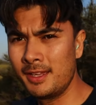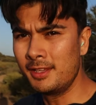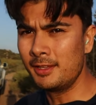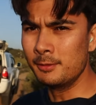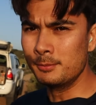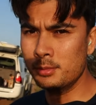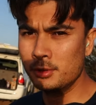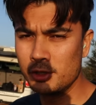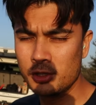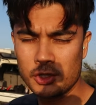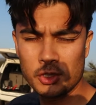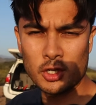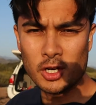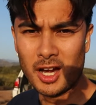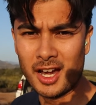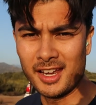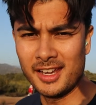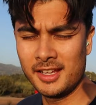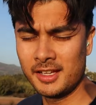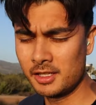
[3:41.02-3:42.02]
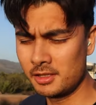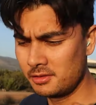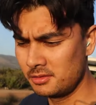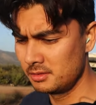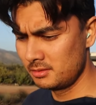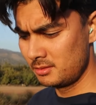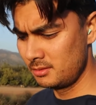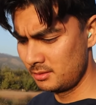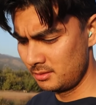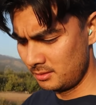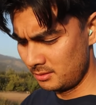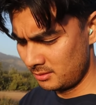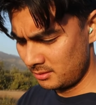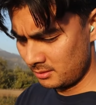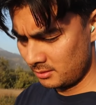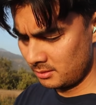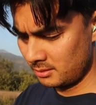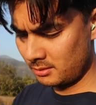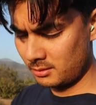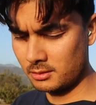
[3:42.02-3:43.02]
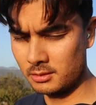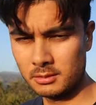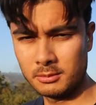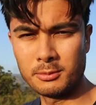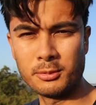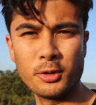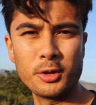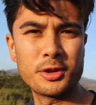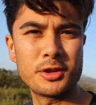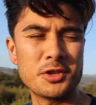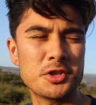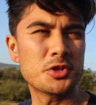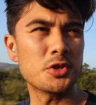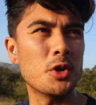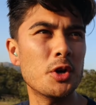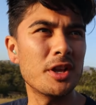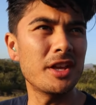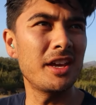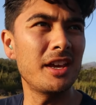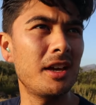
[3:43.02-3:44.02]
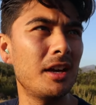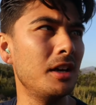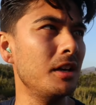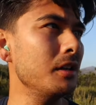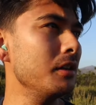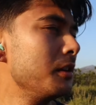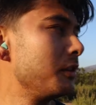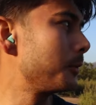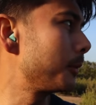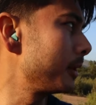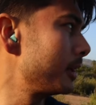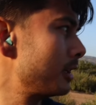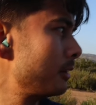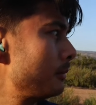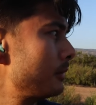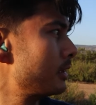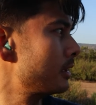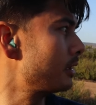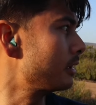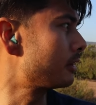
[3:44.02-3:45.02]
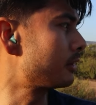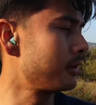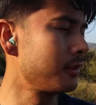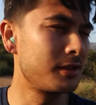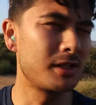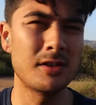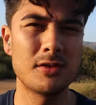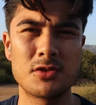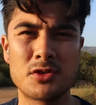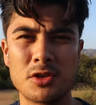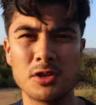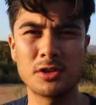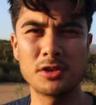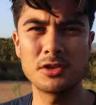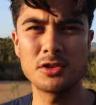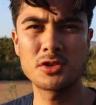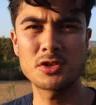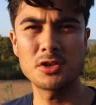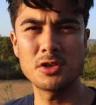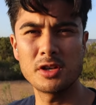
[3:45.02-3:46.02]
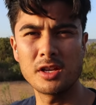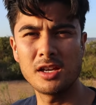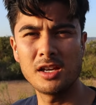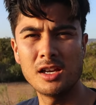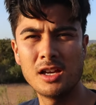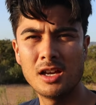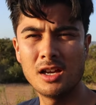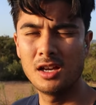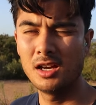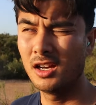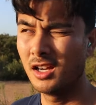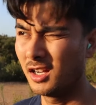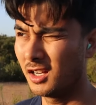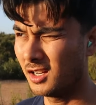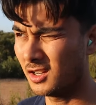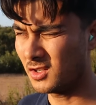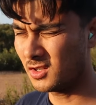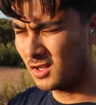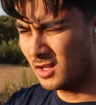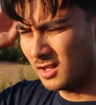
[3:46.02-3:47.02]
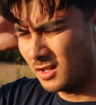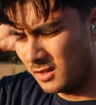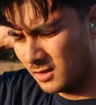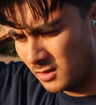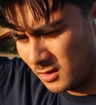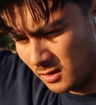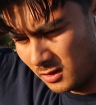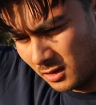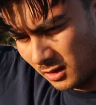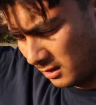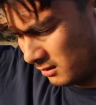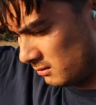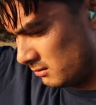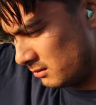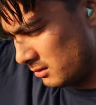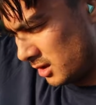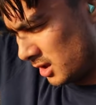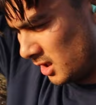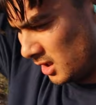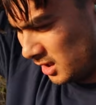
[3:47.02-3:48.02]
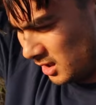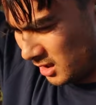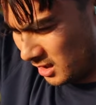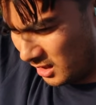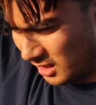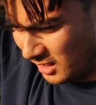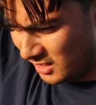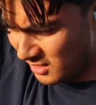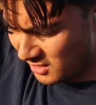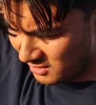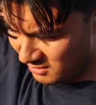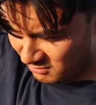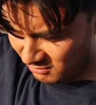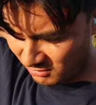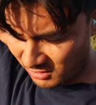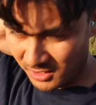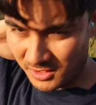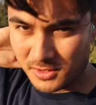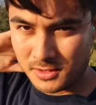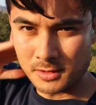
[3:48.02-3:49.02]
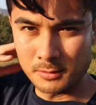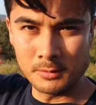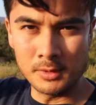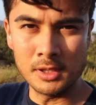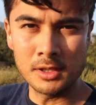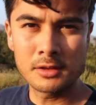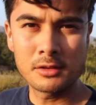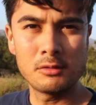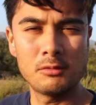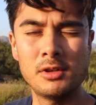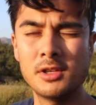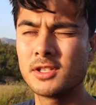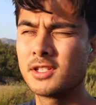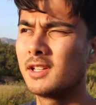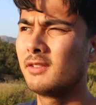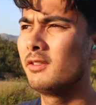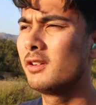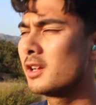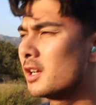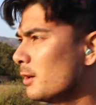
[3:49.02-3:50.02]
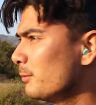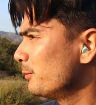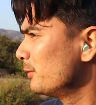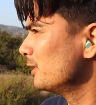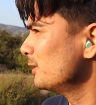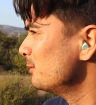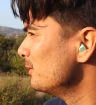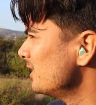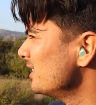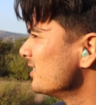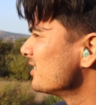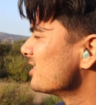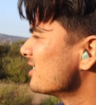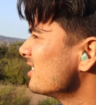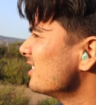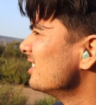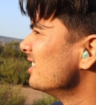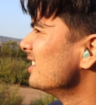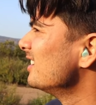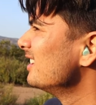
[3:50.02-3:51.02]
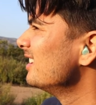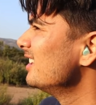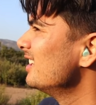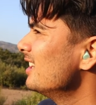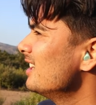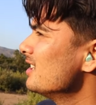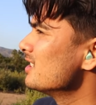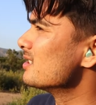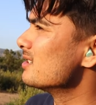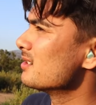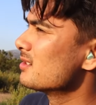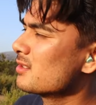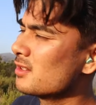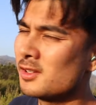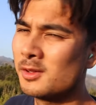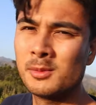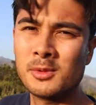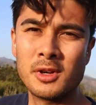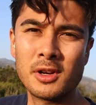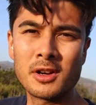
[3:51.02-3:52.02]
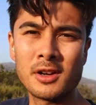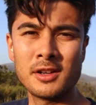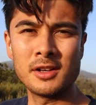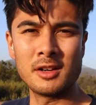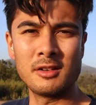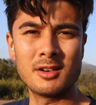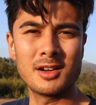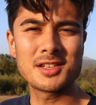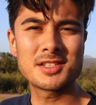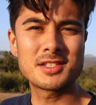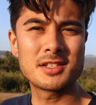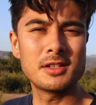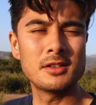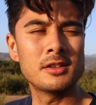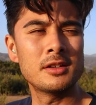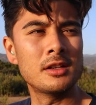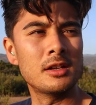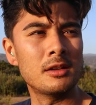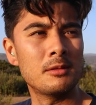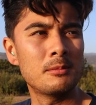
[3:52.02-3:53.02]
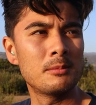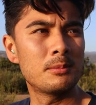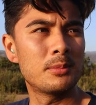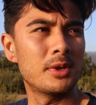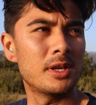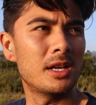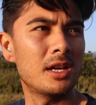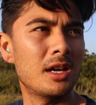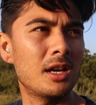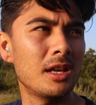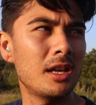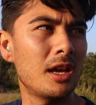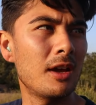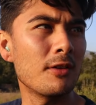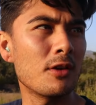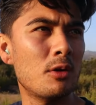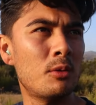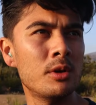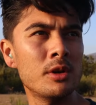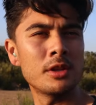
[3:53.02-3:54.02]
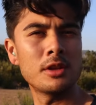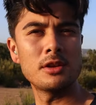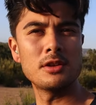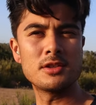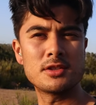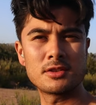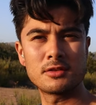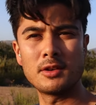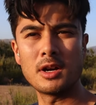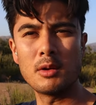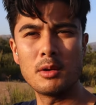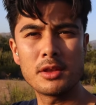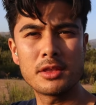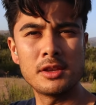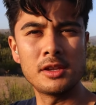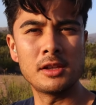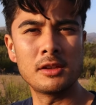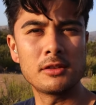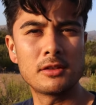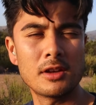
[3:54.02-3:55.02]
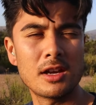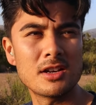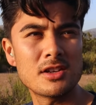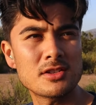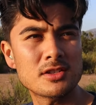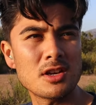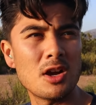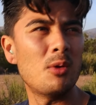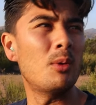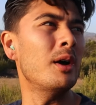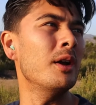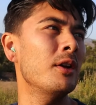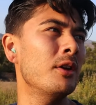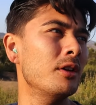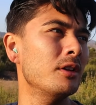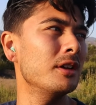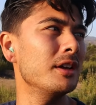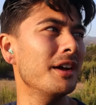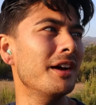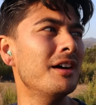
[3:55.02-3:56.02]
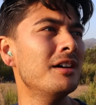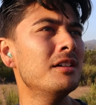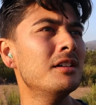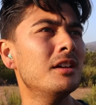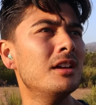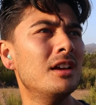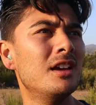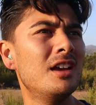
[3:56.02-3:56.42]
out in the bush right now. Brought the shotty out. It's been a minute since I've shot the shotty. I try to shoot it at least once a month or once every couple of months, just so I'm not kind of rusty on it. But yeah, I got one of those thrower things. I just got one earlier.